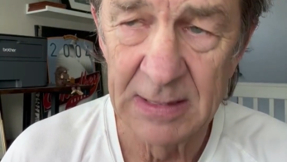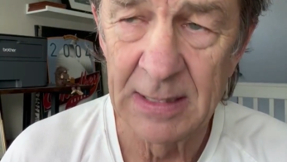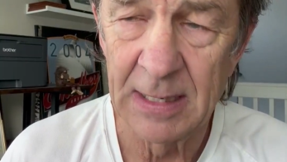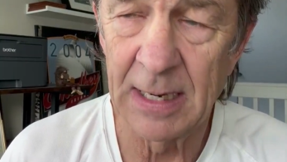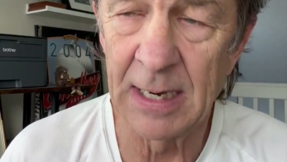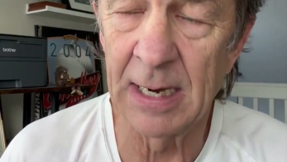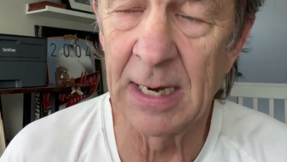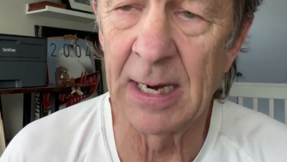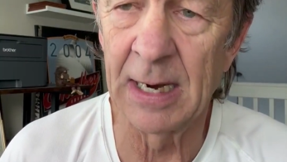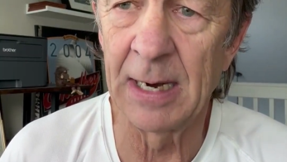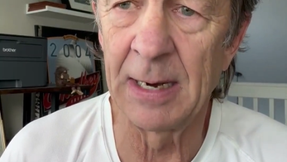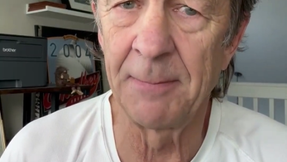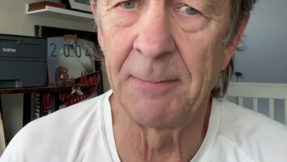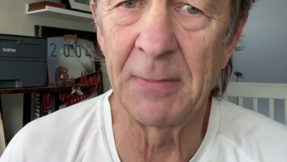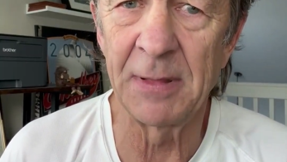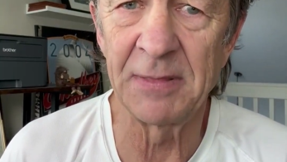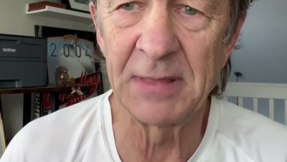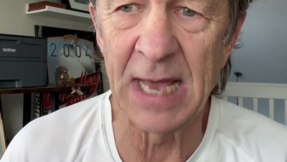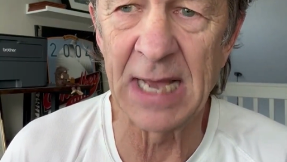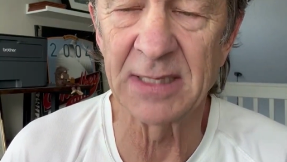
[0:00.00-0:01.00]

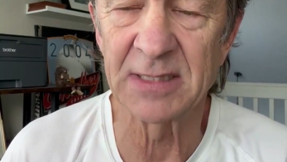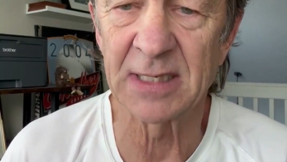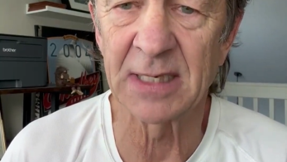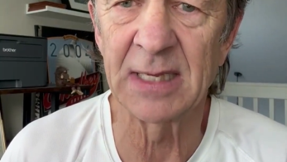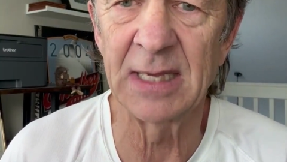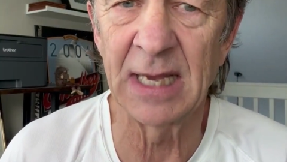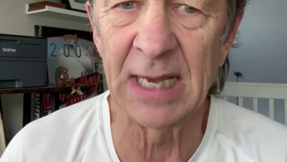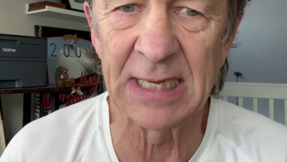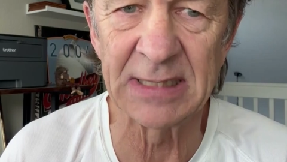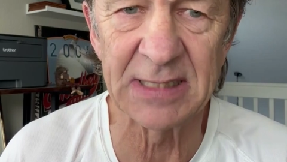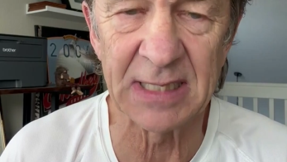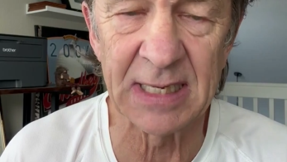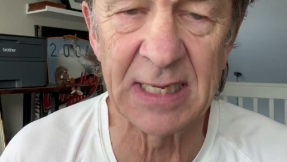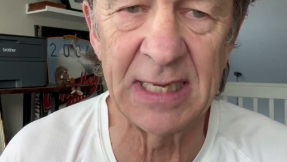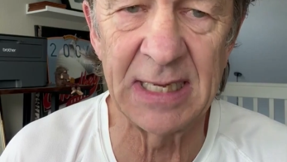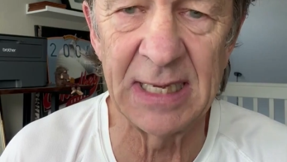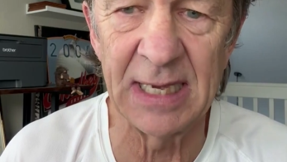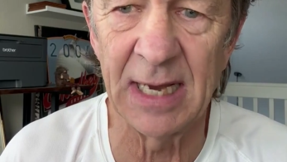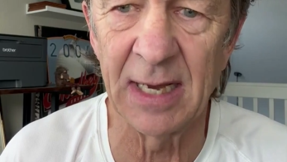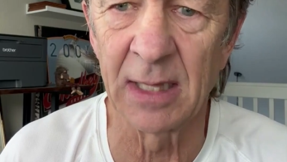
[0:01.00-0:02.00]
That's a
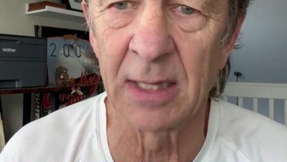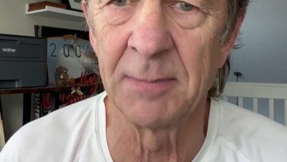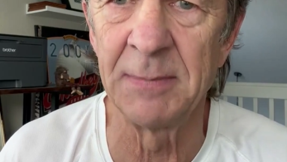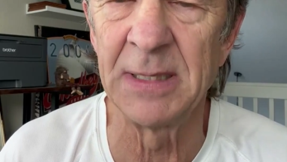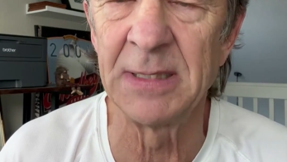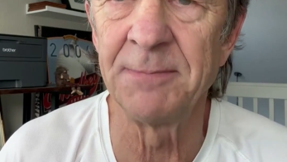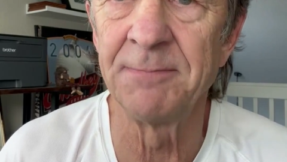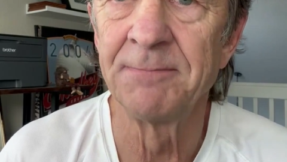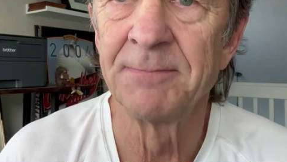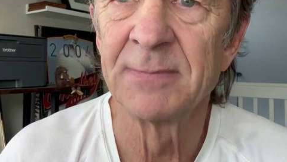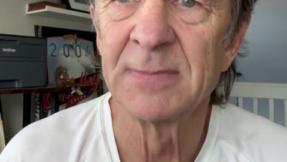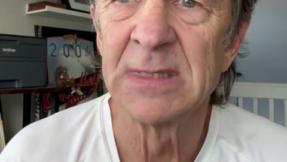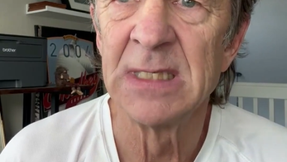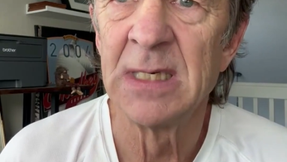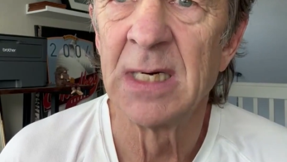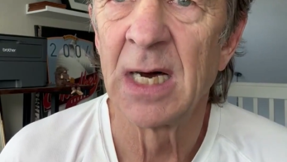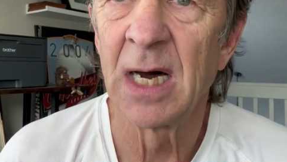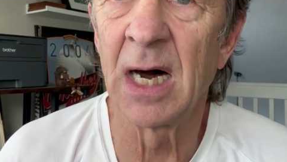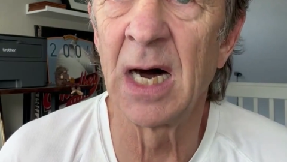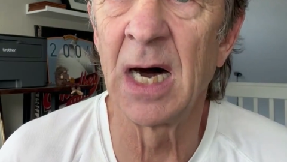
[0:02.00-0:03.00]
key element.
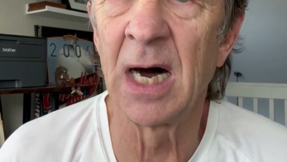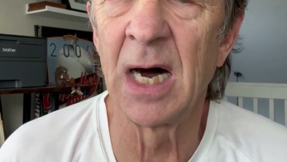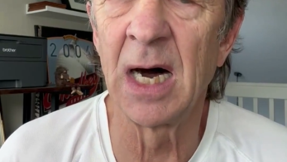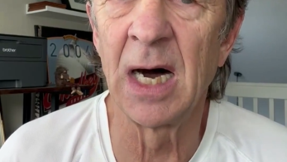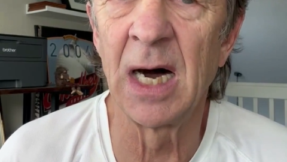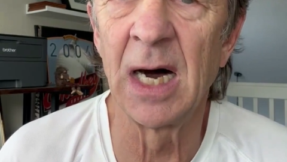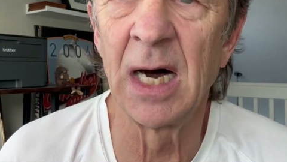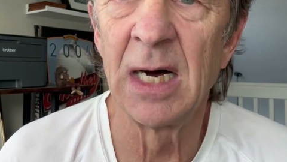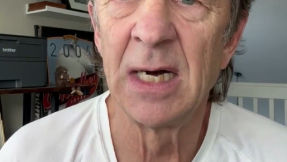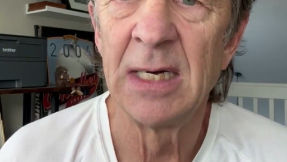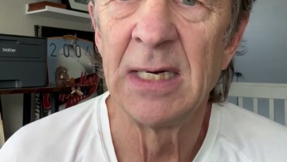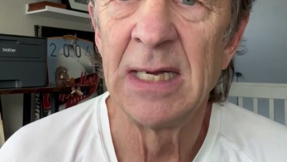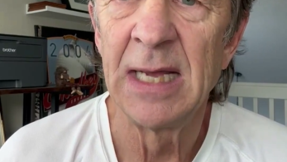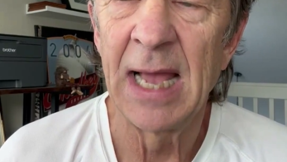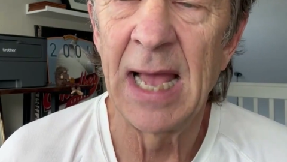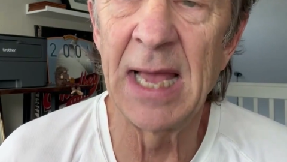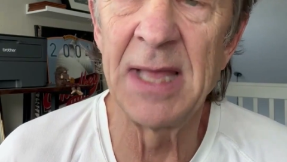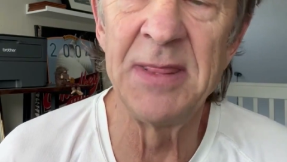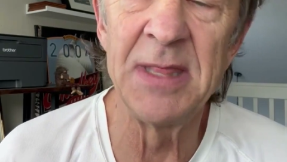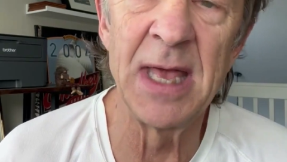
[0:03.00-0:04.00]

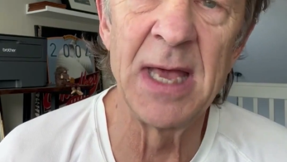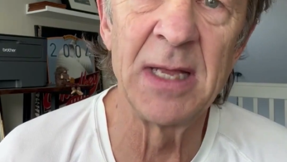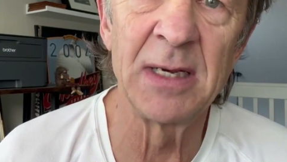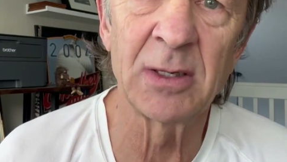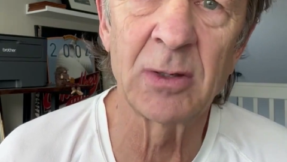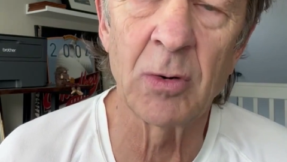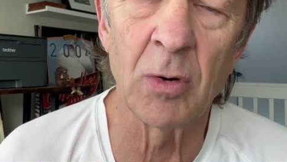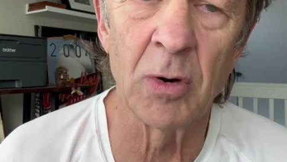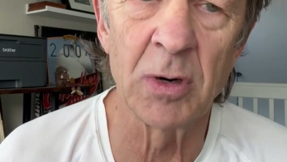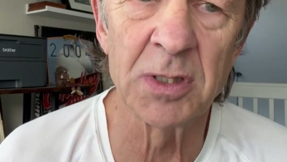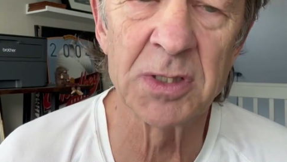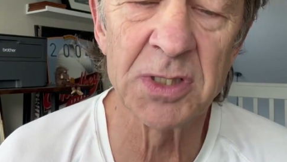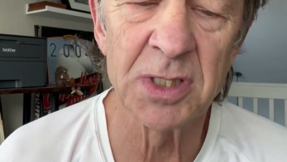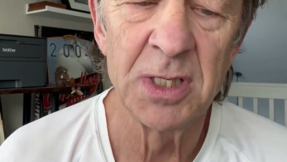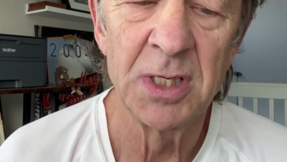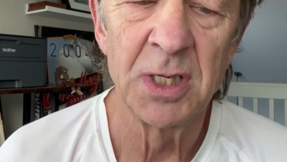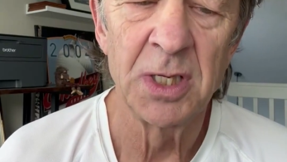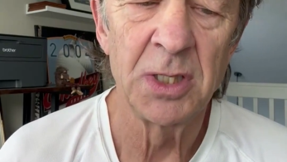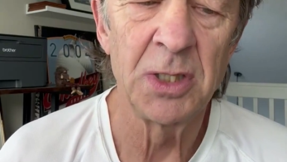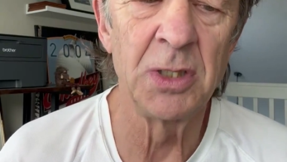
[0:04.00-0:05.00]
And then, of course,
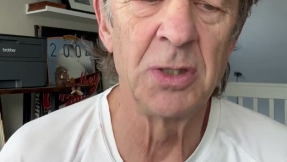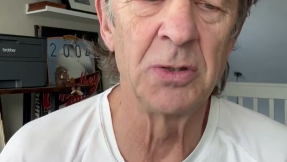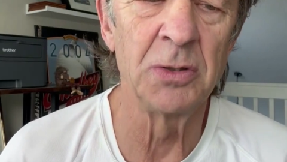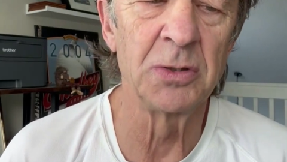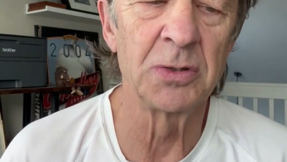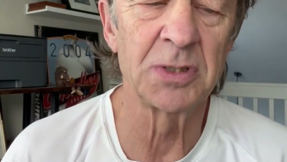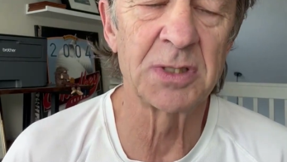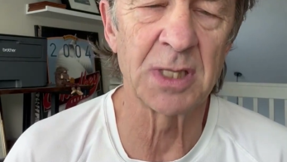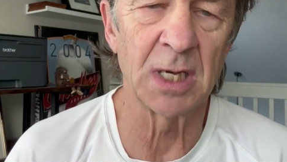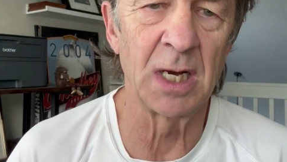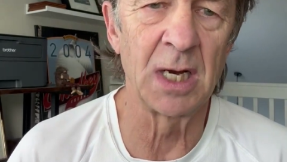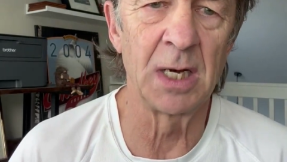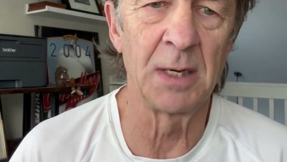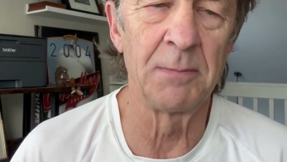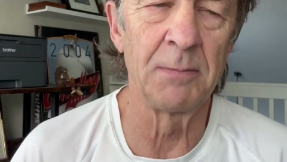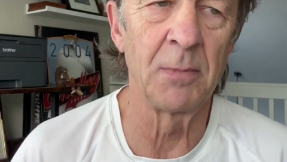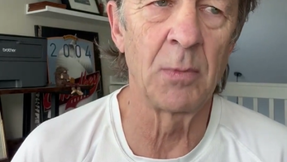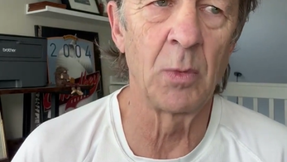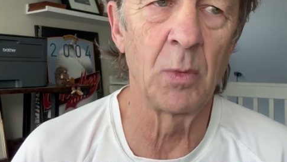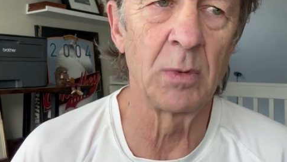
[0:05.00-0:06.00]
use
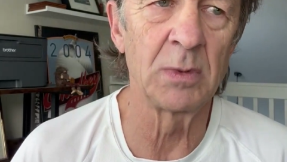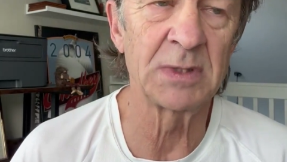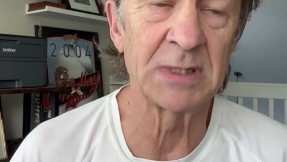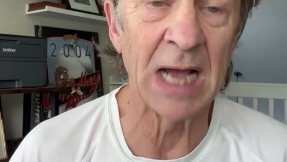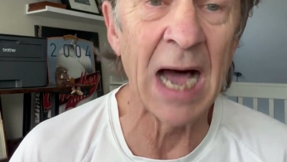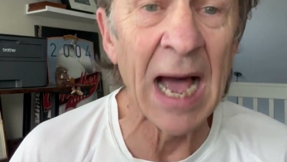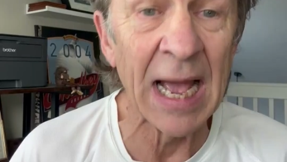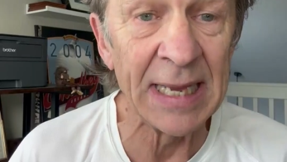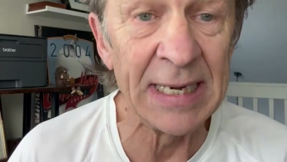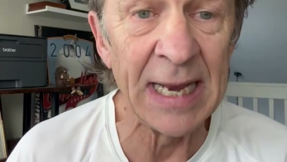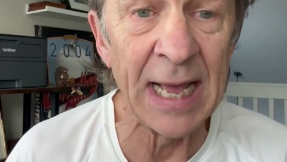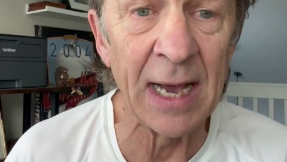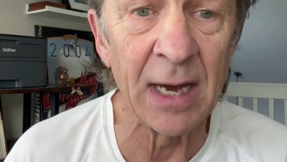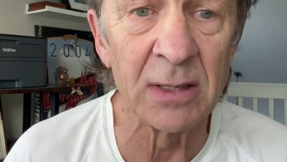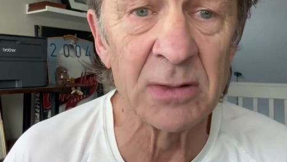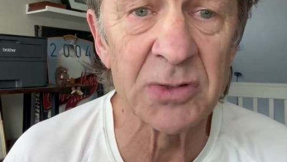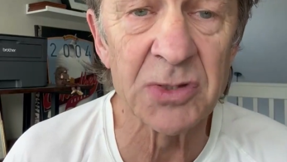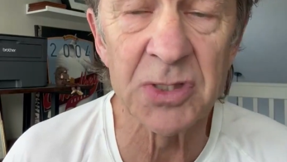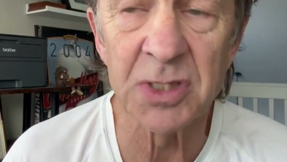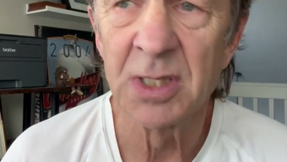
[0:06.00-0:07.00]
tie
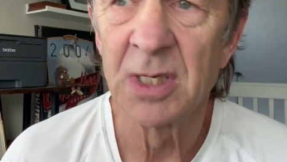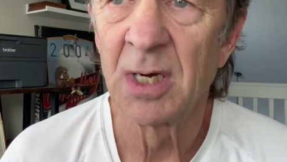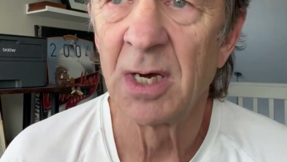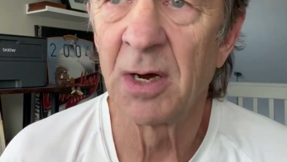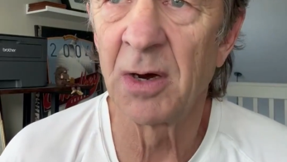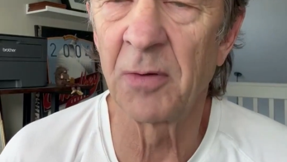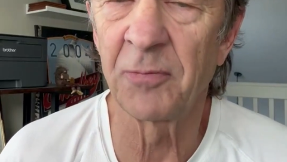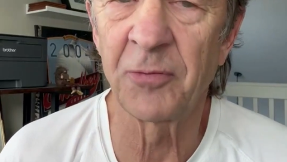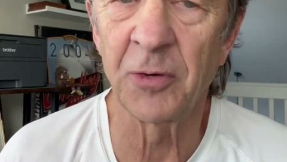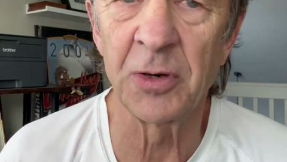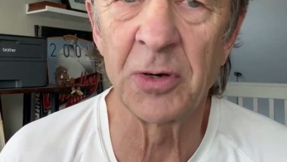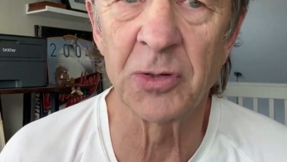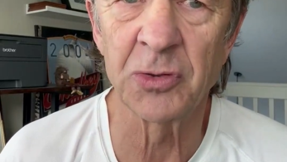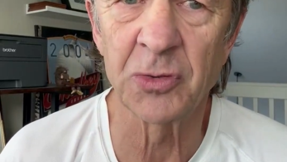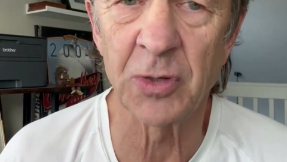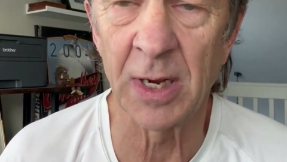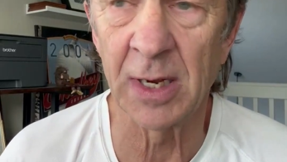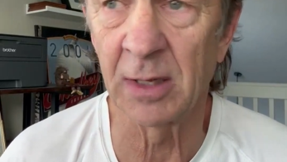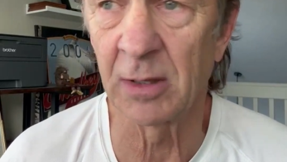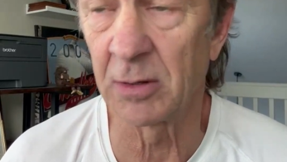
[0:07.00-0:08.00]
downs for your
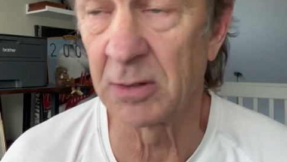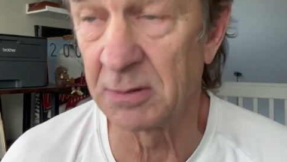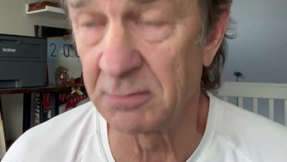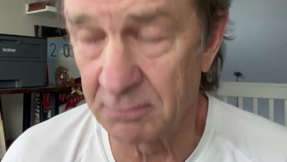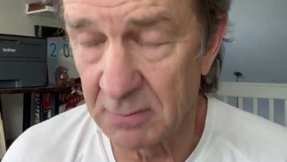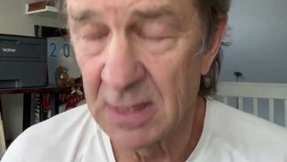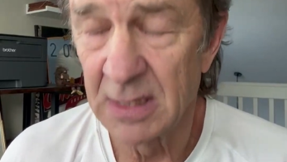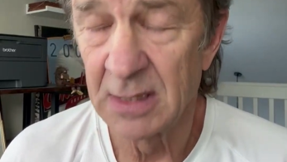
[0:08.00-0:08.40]
trailer, and